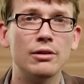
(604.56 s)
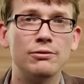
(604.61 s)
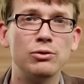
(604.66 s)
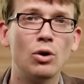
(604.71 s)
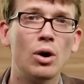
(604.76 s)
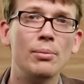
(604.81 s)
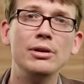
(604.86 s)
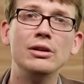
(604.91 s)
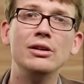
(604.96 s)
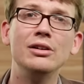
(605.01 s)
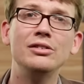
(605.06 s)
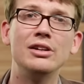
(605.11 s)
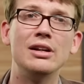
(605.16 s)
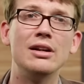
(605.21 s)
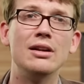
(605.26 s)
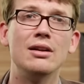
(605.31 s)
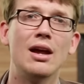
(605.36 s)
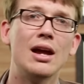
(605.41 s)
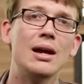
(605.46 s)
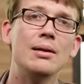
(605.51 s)
the formulas
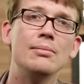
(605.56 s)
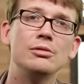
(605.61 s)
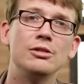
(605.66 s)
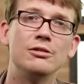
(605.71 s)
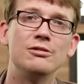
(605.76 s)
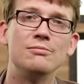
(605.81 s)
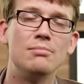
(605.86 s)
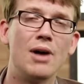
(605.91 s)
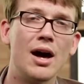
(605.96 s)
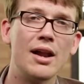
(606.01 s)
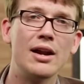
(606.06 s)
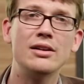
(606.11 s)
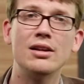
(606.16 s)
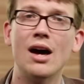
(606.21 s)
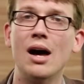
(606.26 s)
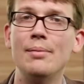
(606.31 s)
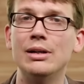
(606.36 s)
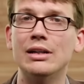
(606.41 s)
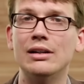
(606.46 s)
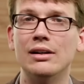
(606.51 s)
and names of
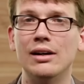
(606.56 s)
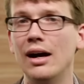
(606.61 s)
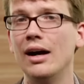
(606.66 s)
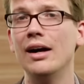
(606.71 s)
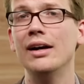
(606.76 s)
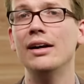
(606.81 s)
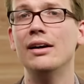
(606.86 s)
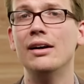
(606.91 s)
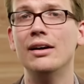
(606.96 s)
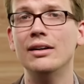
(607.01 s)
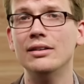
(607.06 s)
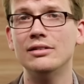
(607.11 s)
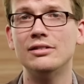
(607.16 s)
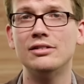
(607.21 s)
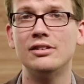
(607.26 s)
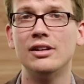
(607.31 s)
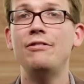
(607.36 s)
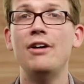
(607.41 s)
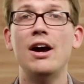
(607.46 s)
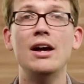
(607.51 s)
monatomic ions,
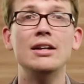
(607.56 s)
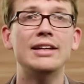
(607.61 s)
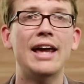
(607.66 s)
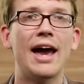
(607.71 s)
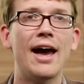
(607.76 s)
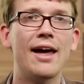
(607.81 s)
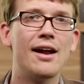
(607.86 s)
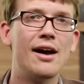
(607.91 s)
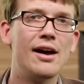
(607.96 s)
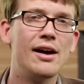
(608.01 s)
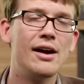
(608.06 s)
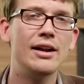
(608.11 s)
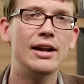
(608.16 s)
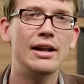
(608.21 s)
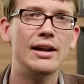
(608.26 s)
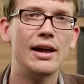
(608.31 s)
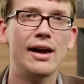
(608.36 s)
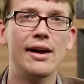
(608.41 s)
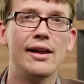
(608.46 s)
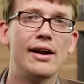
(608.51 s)
how to find cation
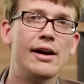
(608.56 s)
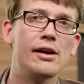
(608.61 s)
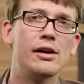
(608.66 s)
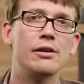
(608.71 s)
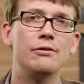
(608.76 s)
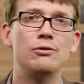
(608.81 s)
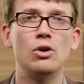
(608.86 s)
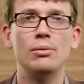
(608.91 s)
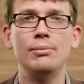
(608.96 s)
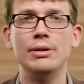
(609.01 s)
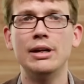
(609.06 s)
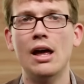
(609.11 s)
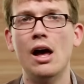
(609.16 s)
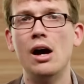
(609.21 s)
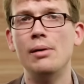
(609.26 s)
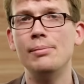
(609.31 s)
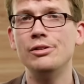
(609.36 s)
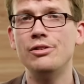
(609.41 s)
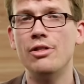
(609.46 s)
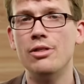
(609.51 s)
and anion forming
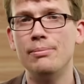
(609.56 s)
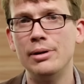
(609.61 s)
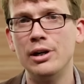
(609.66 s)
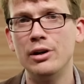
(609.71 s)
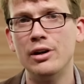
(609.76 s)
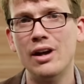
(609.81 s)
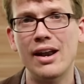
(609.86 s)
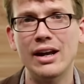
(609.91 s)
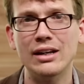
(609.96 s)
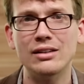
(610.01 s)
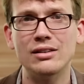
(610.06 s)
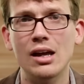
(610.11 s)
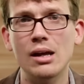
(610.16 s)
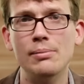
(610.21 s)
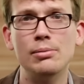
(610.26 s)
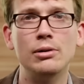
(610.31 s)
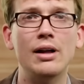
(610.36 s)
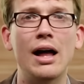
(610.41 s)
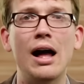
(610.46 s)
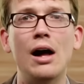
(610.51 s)
elements in the periodic
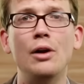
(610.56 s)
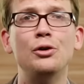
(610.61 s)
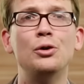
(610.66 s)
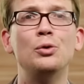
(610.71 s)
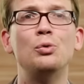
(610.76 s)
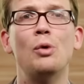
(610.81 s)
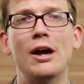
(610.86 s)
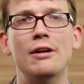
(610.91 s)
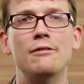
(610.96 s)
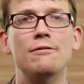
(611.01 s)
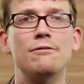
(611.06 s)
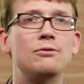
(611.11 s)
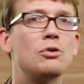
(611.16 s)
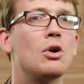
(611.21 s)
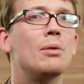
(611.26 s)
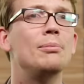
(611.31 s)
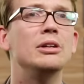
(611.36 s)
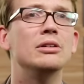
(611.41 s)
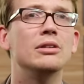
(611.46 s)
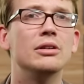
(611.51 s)
table, how to write
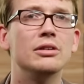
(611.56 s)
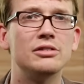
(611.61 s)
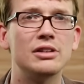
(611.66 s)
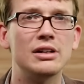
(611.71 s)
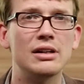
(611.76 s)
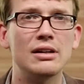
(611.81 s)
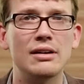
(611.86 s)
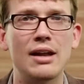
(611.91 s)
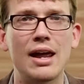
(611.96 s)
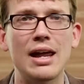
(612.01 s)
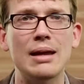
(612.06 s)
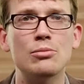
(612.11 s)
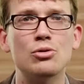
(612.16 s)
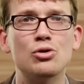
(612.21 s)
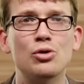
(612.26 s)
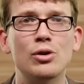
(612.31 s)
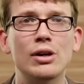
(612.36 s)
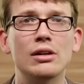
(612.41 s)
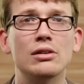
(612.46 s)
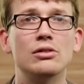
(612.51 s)
formulas and name
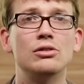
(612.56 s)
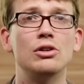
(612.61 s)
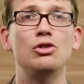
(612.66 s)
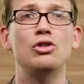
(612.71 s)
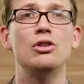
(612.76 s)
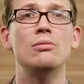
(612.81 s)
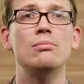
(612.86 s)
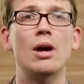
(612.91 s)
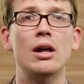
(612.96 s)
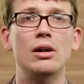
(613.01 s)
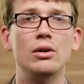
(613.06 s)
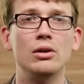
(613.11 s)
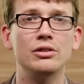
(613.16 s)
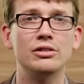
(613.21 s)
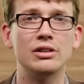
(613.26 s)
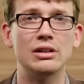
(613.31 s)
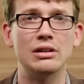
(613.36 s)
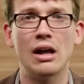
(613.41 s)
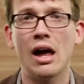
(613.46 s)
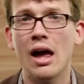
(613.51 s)
transition
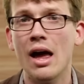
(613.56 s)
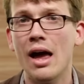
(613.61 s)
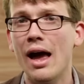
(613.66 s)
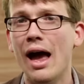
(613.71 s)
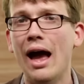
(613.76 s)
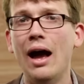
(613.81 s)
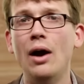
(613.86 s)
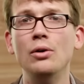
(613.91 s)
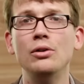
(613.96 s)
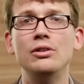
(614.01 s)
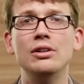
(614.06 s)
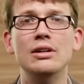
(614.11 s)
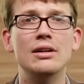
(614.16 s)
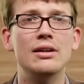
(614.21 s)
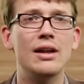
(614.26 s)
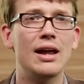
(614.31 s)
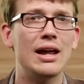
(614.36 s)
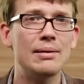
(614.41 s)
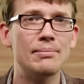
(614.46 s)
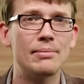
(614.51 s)
metals, and how to
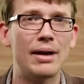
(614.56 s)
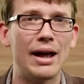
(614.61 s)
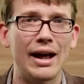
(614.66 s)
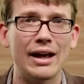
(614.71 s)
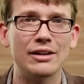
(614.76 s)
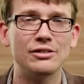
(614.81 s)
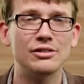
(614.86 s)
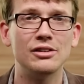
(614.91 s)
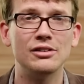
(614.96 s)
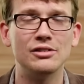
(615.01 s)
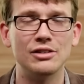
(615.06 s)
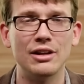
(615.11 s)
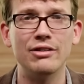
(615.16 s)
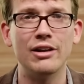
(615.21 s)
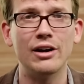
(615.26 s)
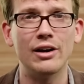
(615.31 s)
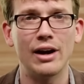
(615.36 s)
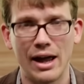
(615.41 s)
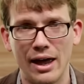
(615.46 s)
name acids and their